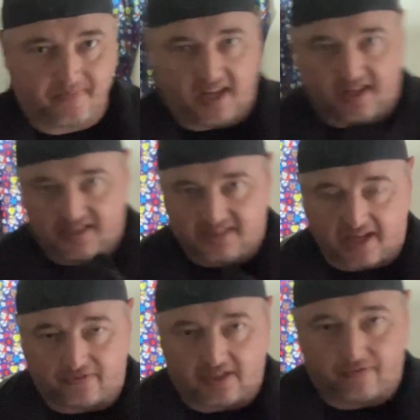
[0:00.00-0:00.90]
It is
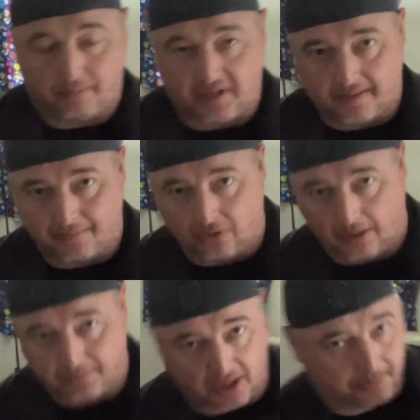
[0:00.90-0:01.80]
definitely for me more
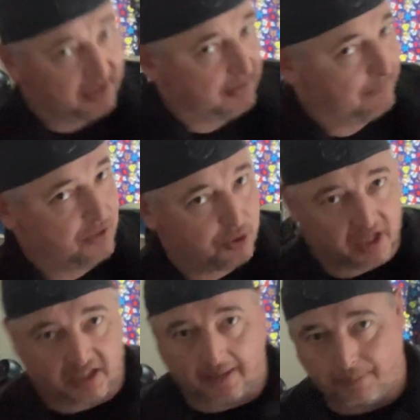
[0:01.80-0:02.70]
on dominant
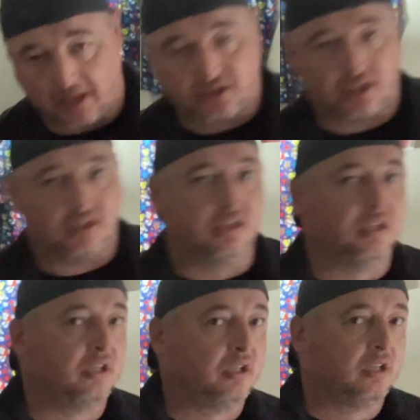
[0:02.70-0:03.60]
striking, punching,
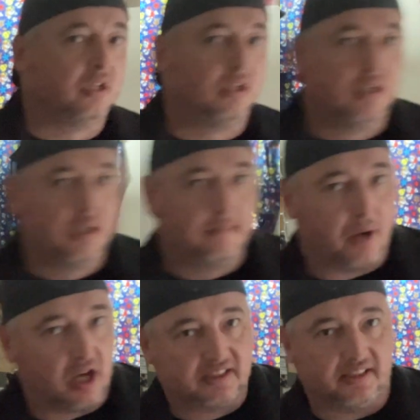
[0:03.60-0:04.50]

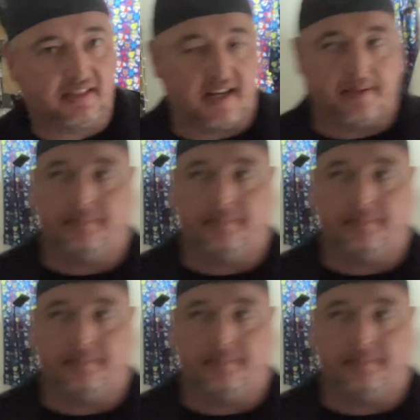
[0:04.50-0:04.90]
boxing type